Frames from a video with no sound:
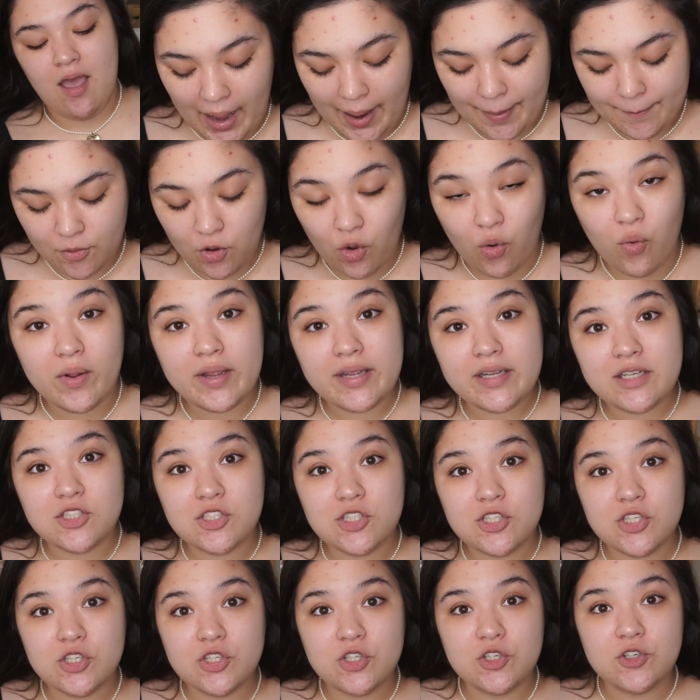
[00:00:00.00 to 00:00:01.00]
I'm going
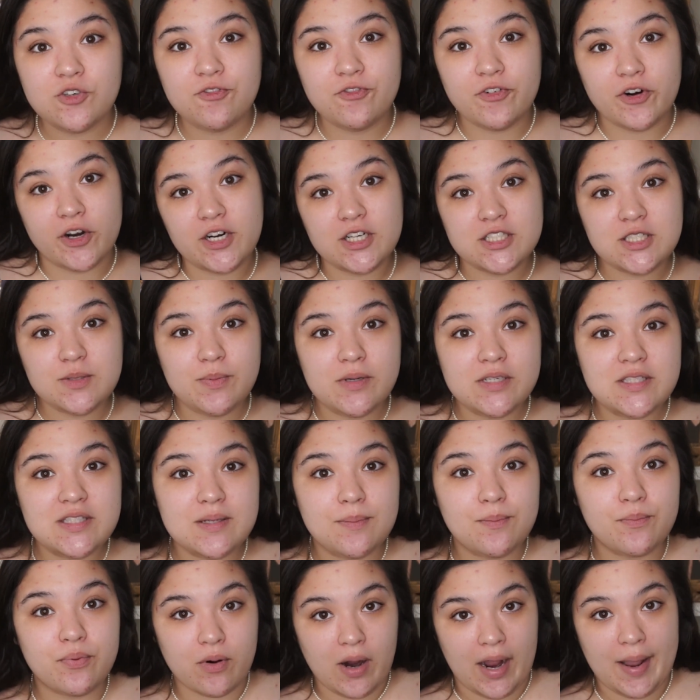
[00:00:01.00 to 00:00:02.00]
to first put
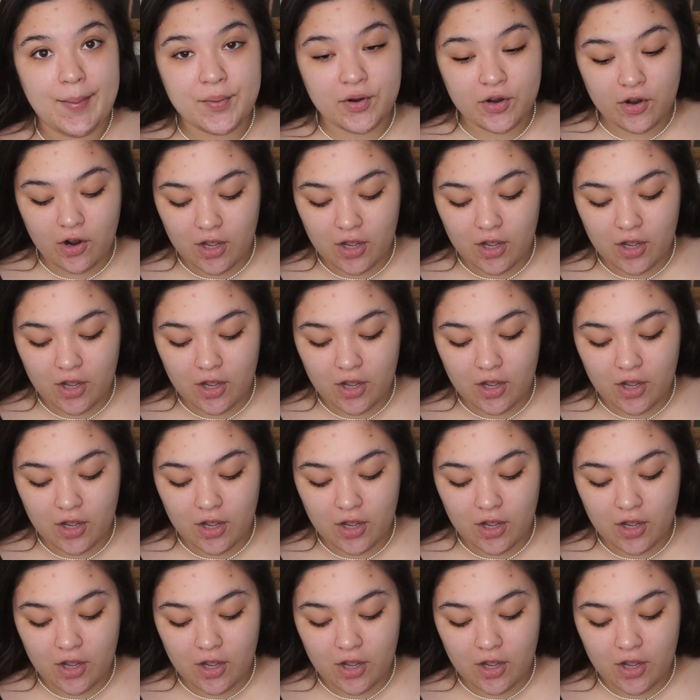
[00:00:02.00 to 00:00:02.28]
some primer